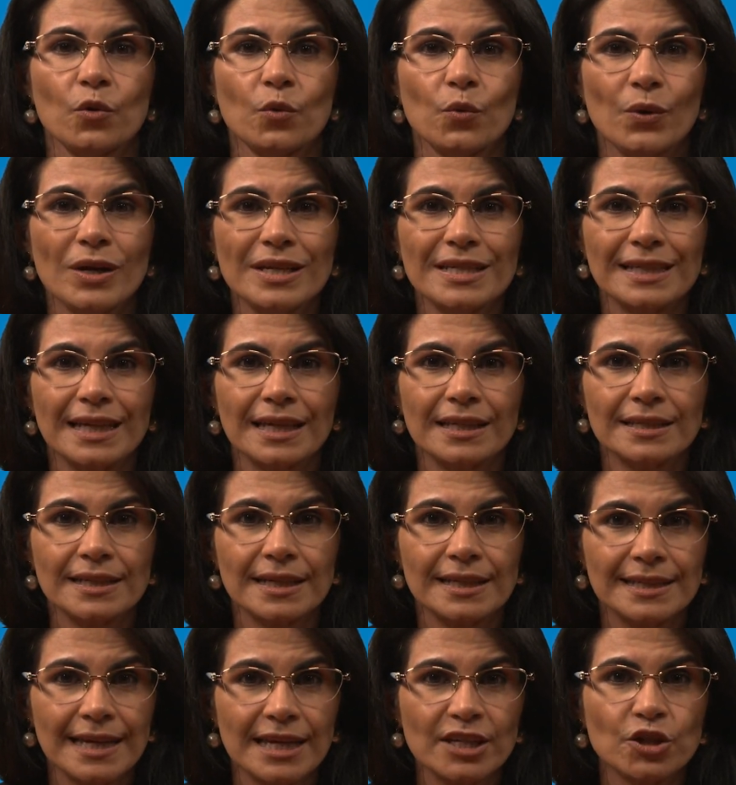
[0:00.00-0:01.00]
risk and
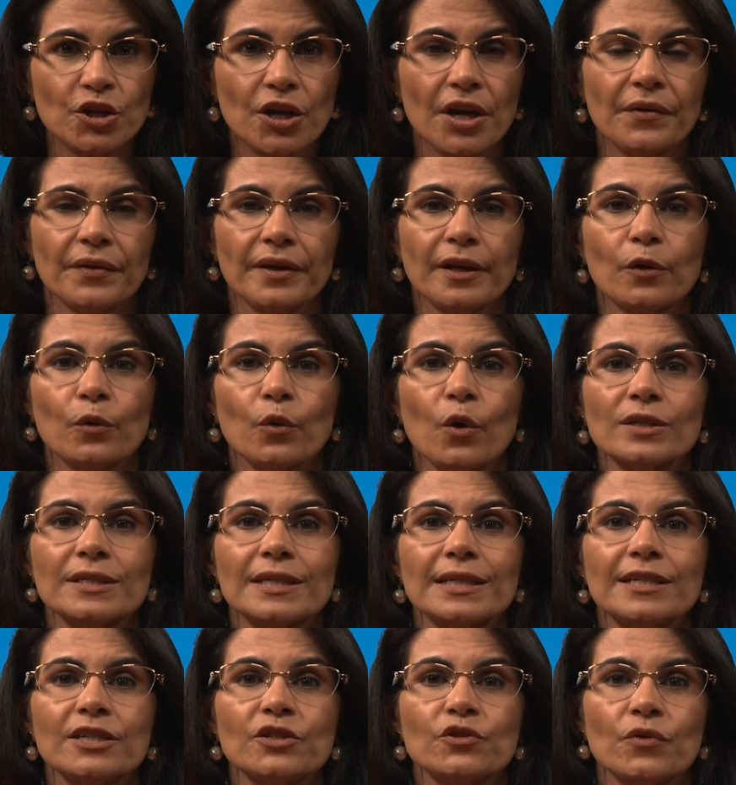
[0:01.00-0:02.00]
success sharing across
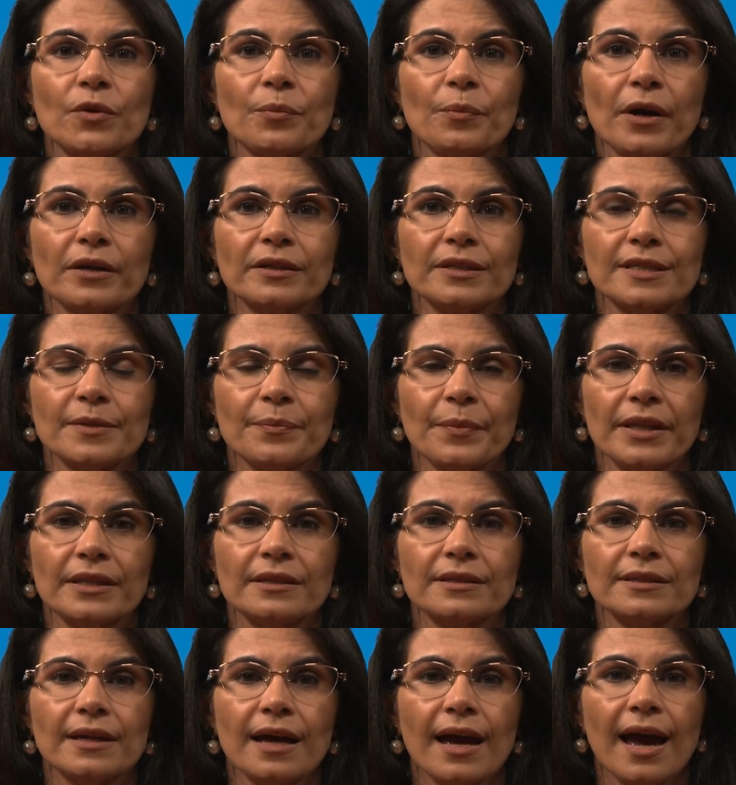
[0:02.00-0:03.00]
industry
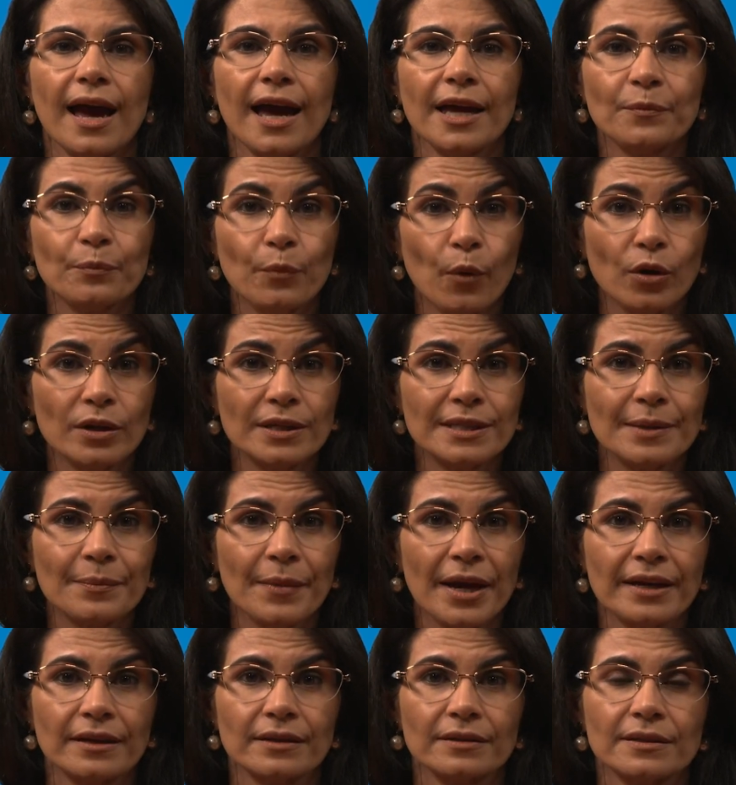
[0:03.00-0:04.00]
participants and
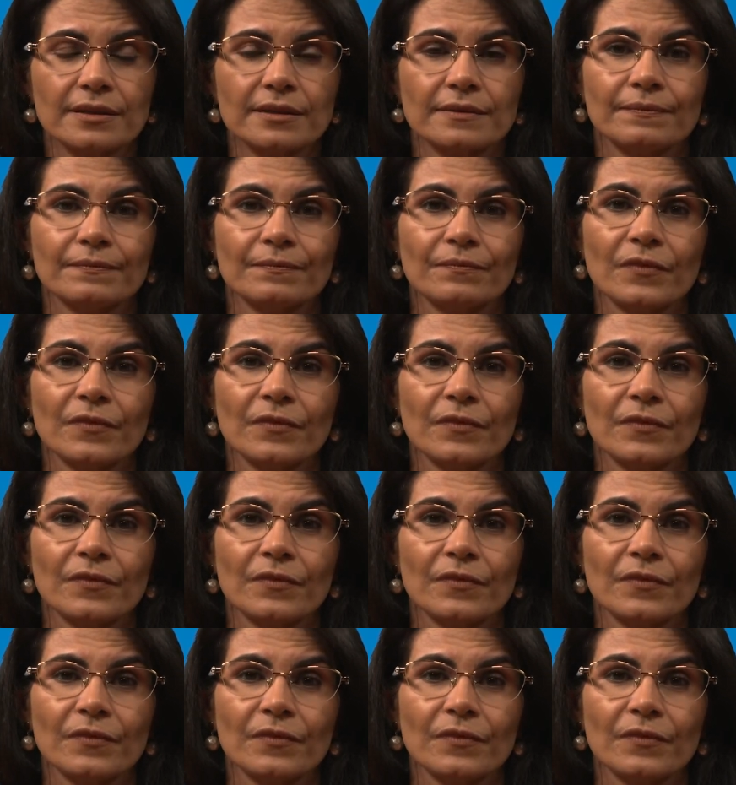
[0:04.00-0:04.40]
policymakers.